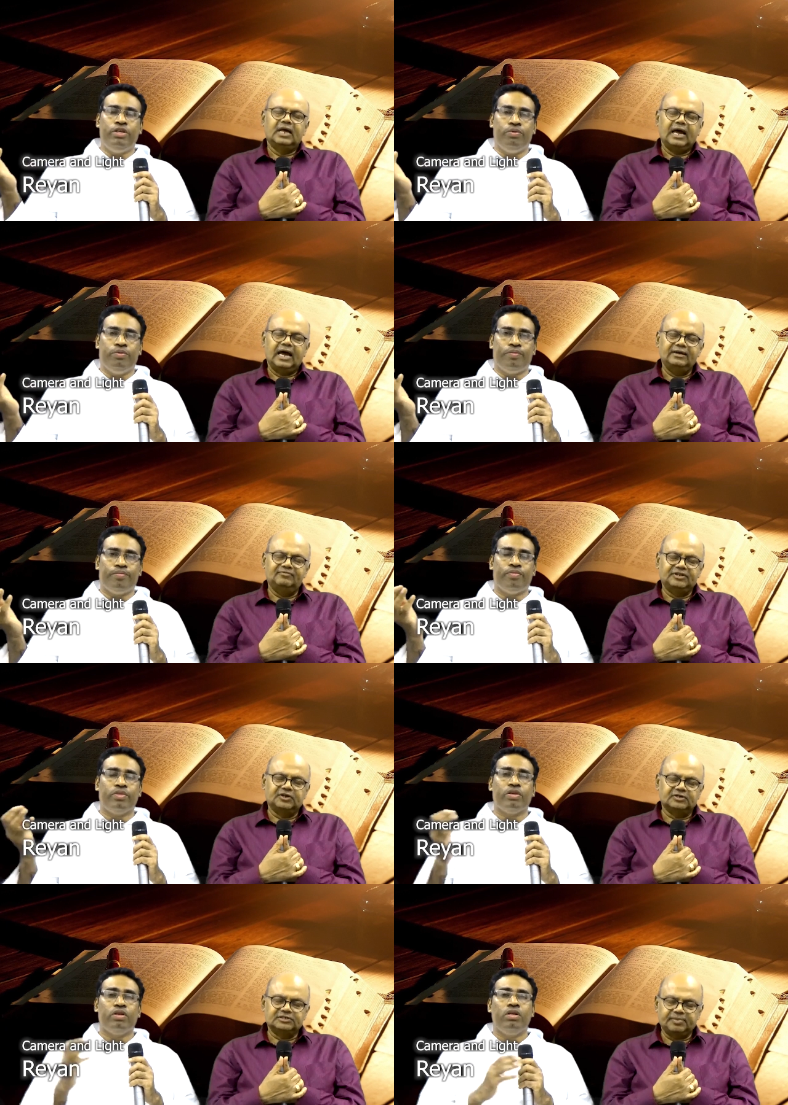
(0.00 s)
Speaker 1: you. And with
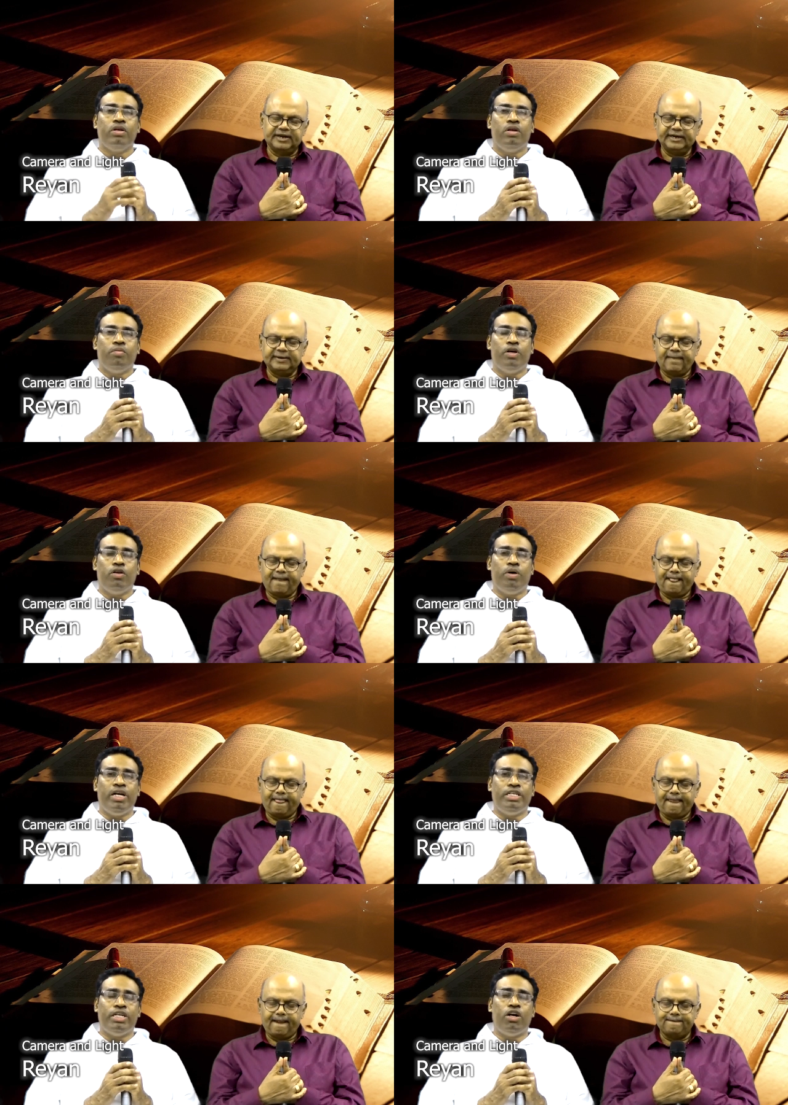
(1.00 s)
your spirit. May
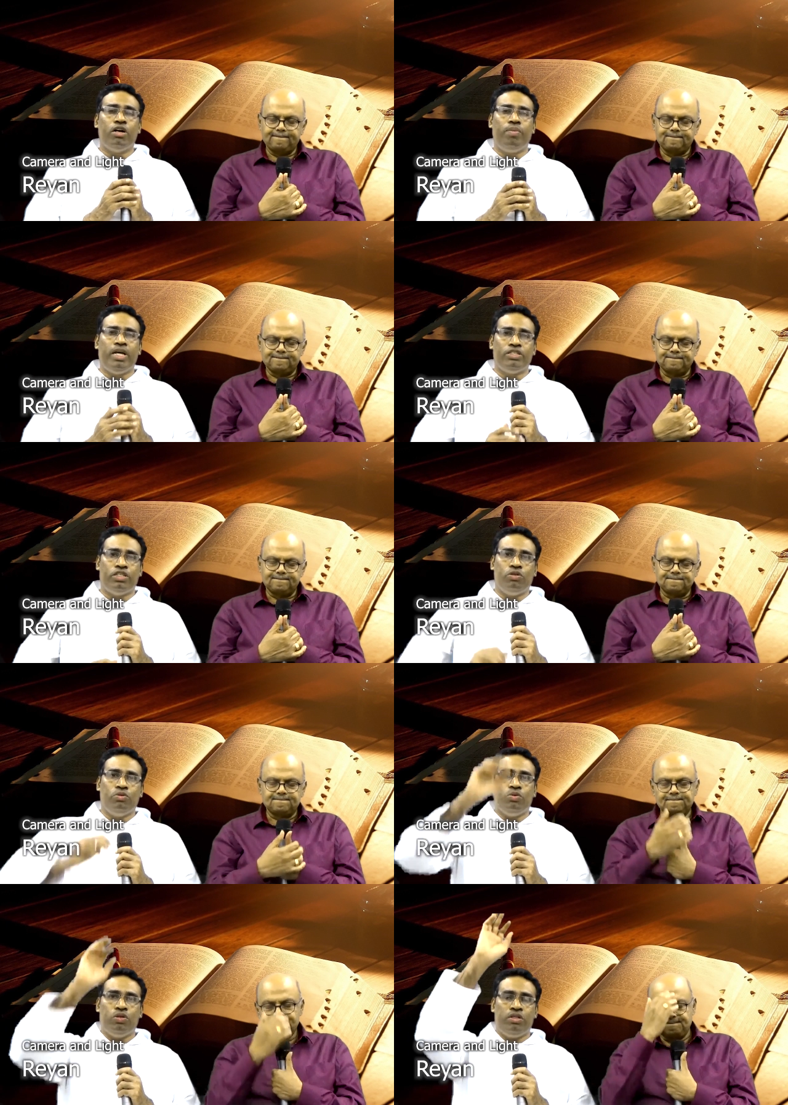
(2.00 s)
Almighty God bless you.
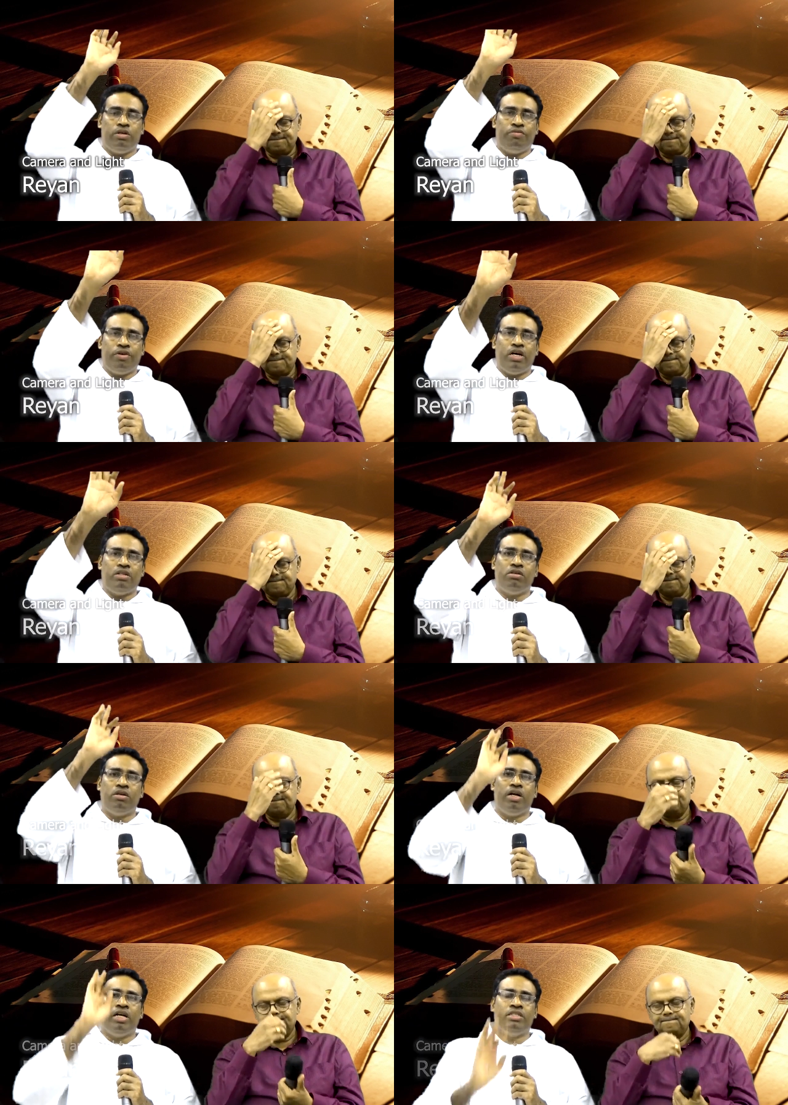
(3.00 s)
The
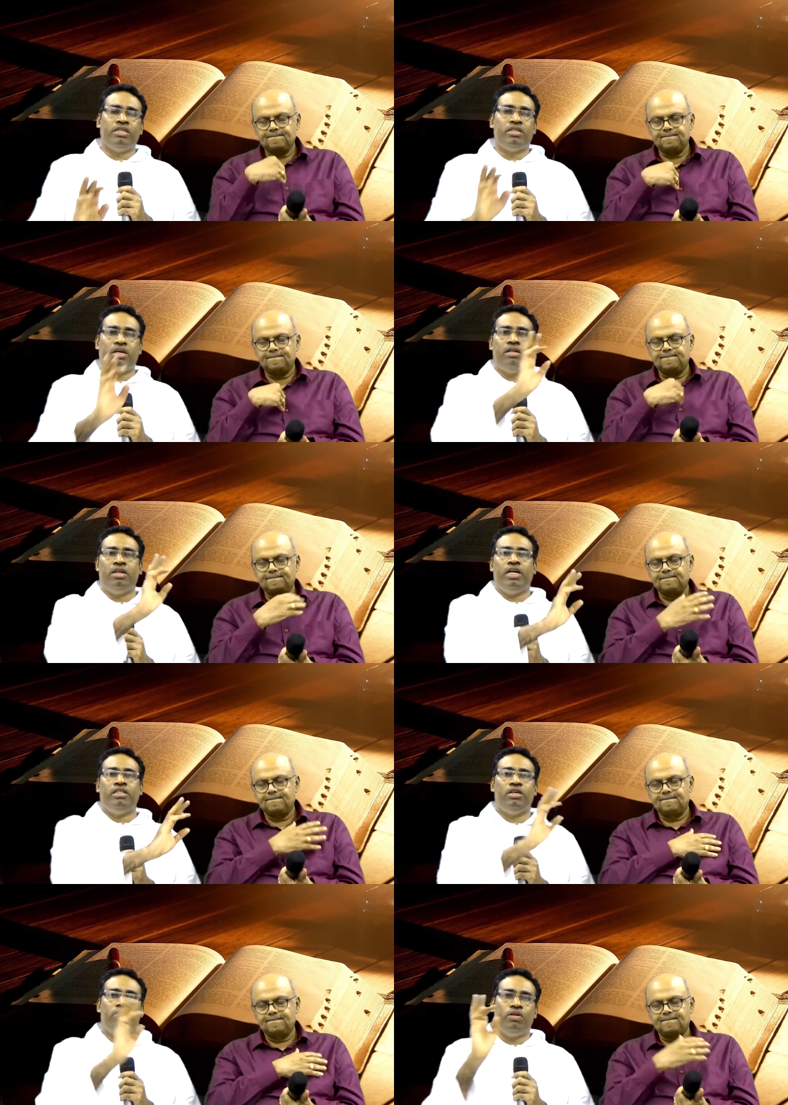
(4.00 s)
Father and the Son
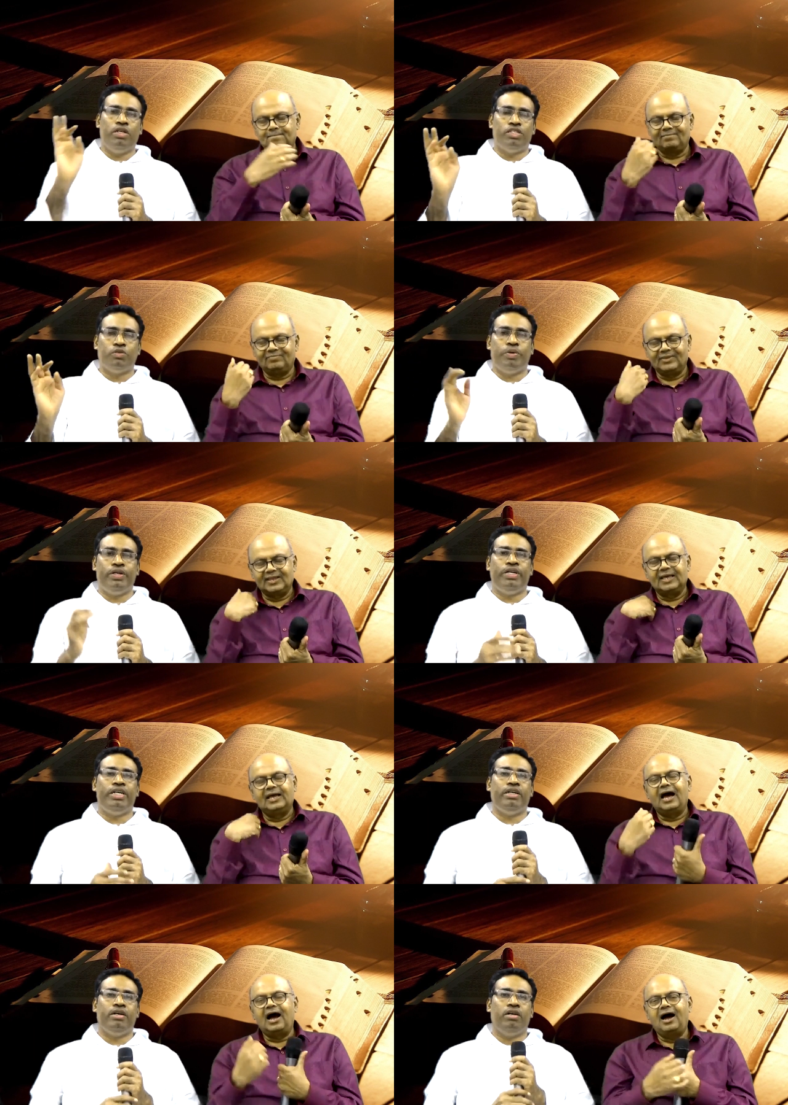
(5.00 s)
and the Holy
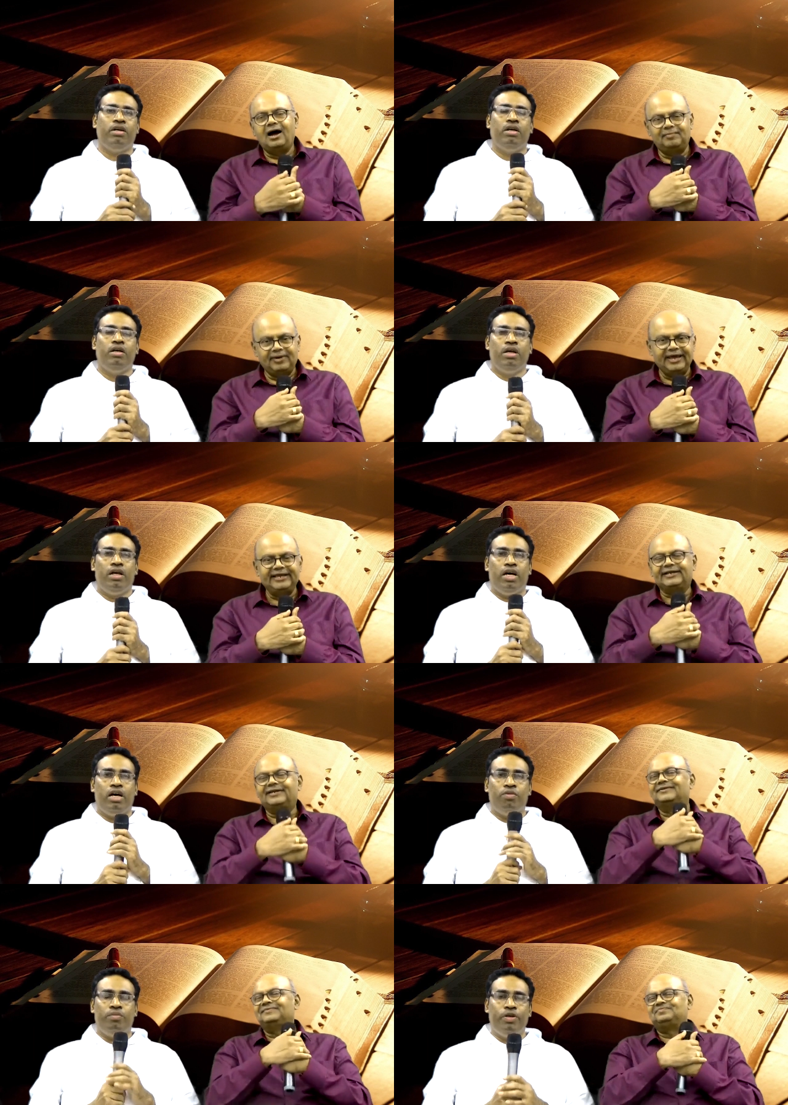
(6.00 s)
Spirit.
Speaker 2: Amen.
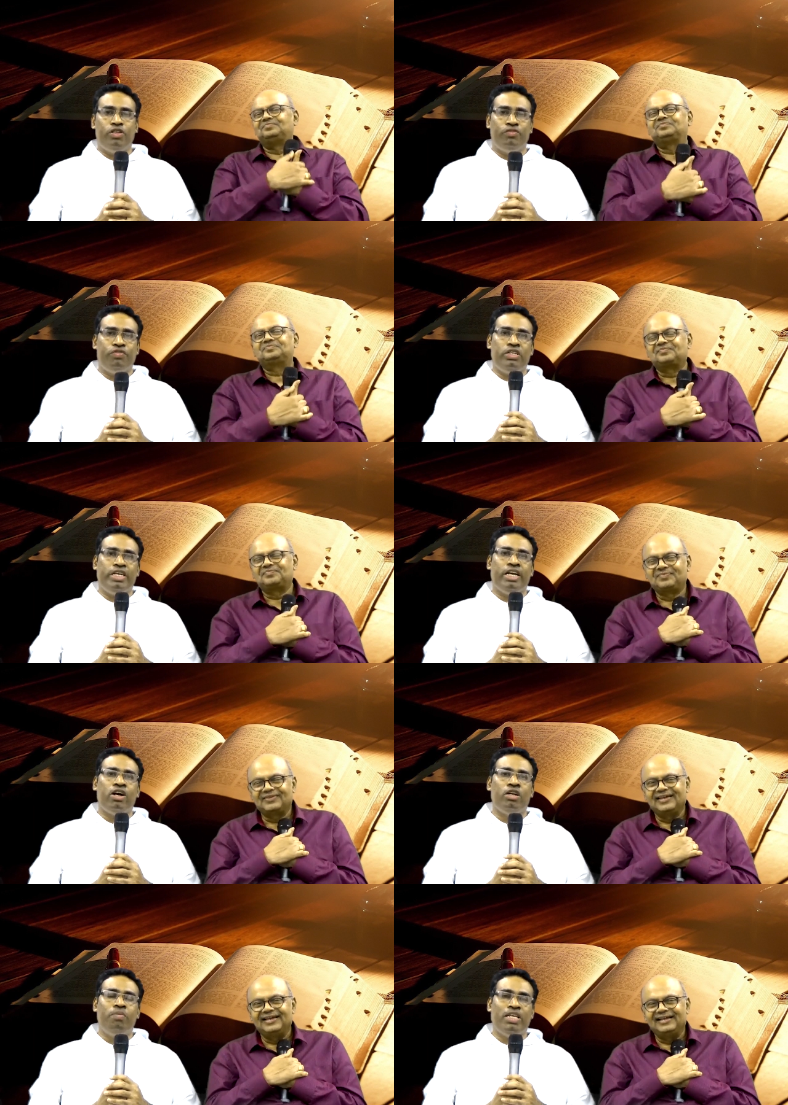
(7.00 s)
Speaker 1: Have a beautiful day.
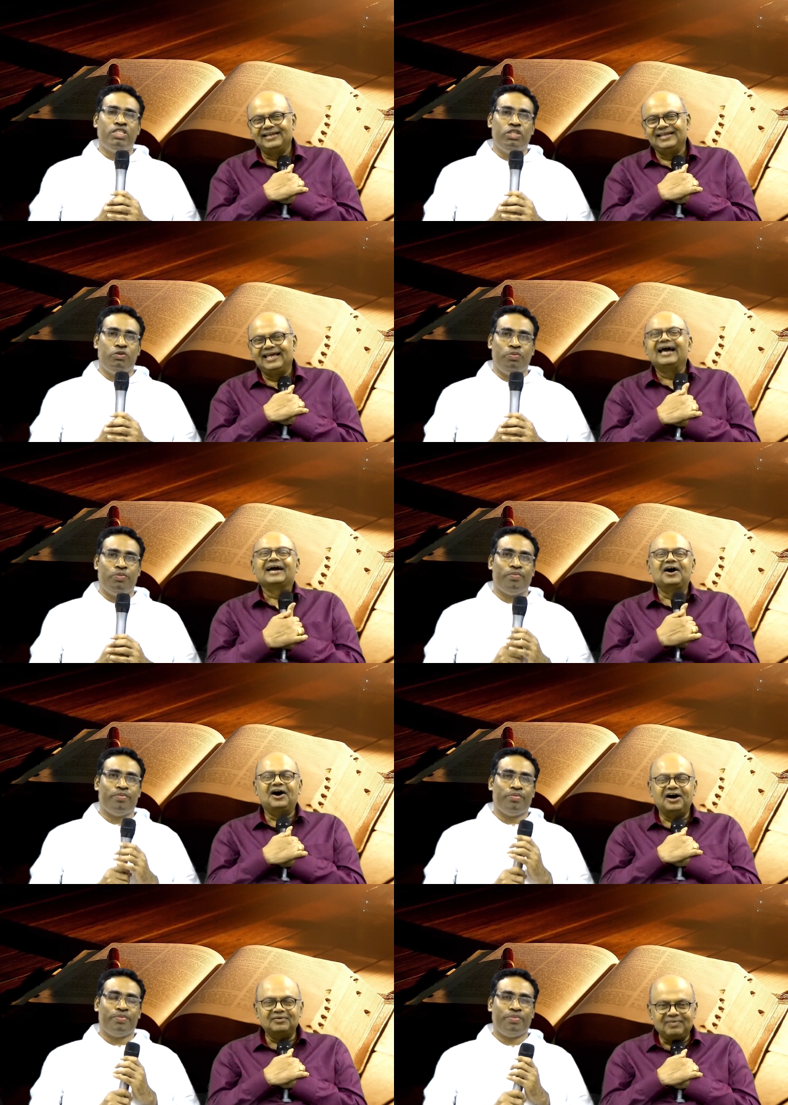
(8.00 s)
God bless you.
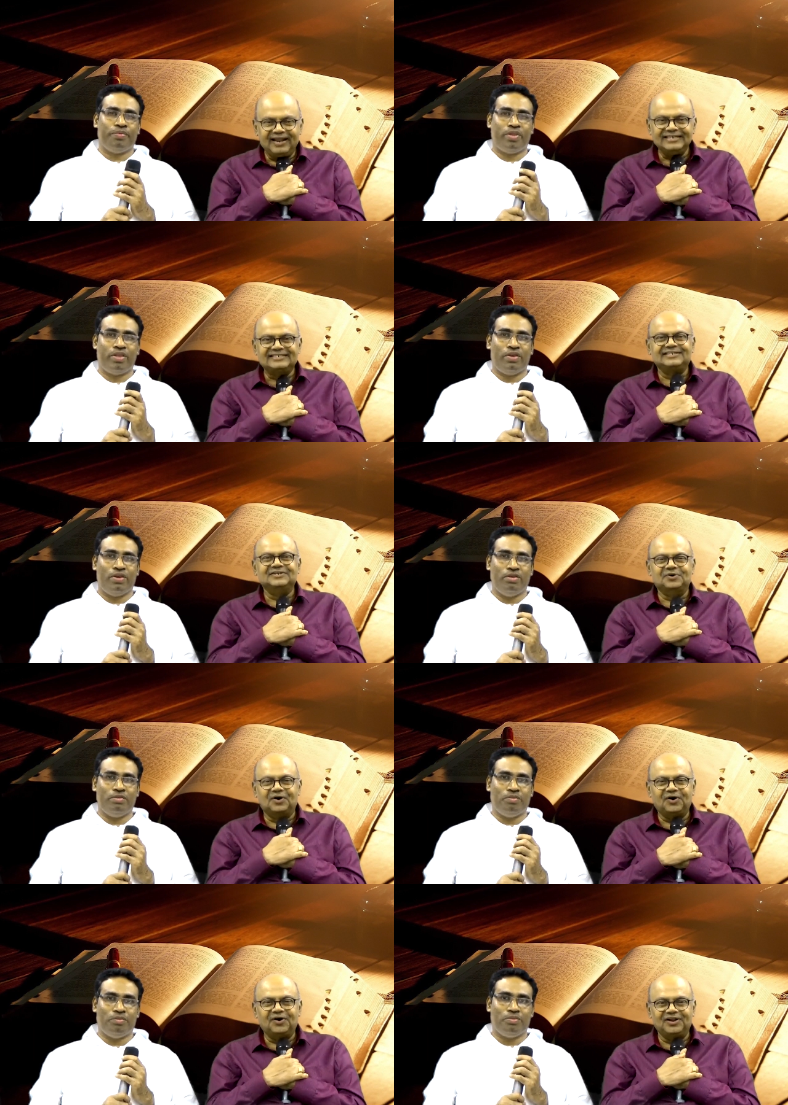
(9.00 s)
Speaker 2: God bless you
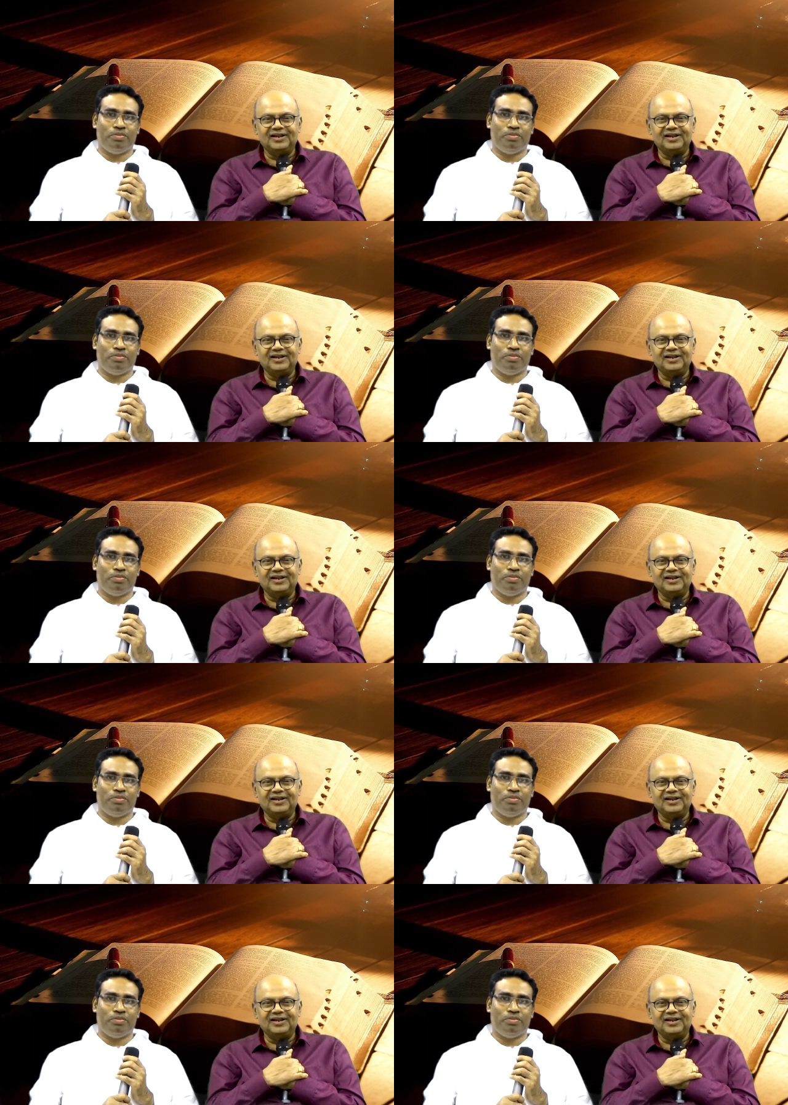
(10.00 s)
all.